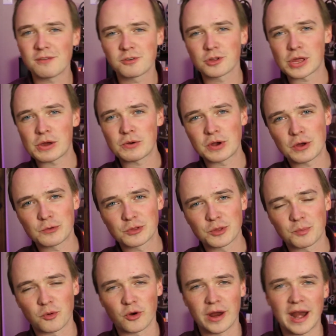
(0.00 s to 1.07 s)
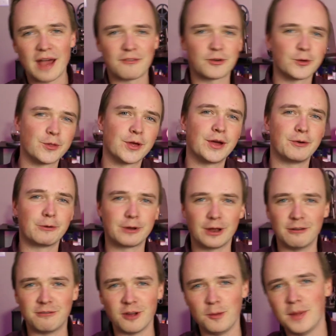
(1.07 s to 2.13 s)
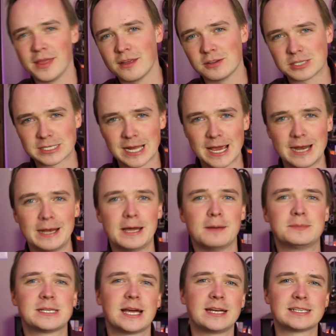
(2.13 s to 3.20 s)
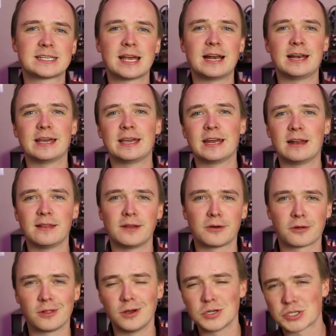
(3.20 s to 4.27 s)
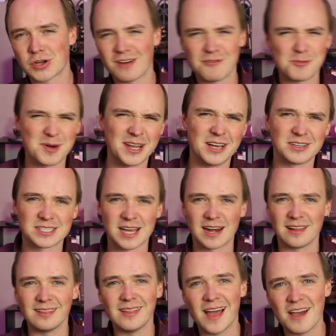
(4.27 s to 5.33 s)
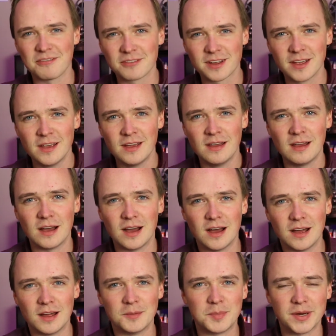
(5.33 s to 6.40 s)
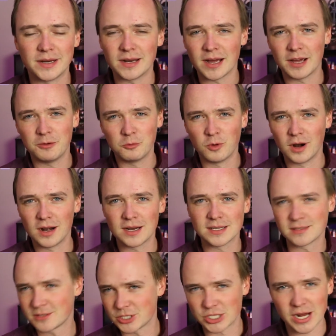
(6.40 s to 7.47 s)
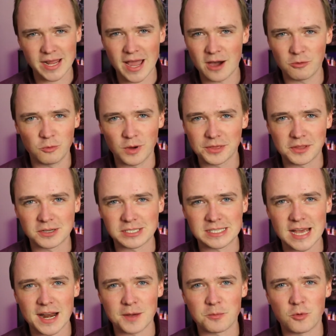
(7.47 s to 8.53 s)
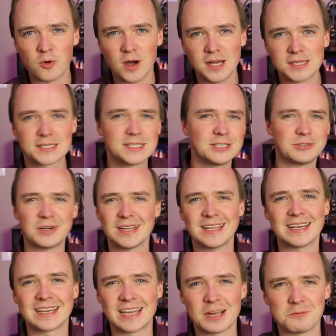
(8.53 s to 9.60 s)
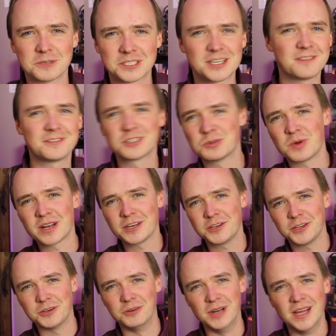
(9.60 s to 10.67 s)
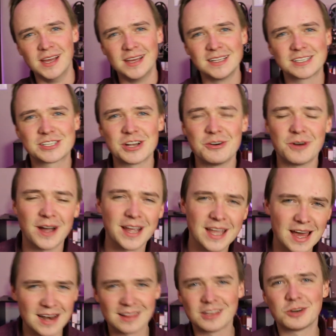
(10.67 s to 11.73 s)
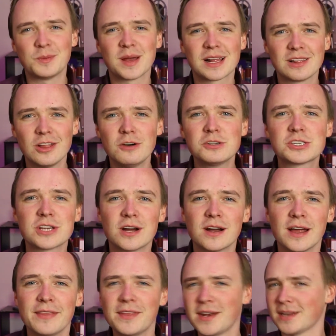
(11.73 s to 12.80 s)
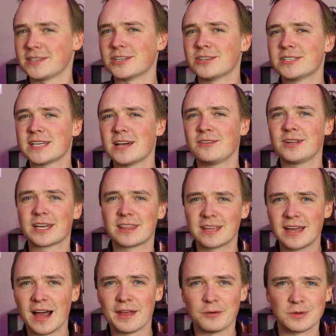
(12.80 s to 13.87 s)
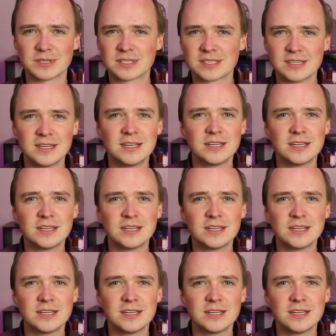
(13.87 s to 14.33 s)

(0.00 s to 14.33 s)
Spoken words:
after they were done with the parade, after they were done filming those stand-ups, I decided to get a little closer. Everybody else kind of left, but I wanted to check out what their setup was. You know, I like camera stuff, it's what I do. So I got a little bit closer, and then it turns out like the guy that was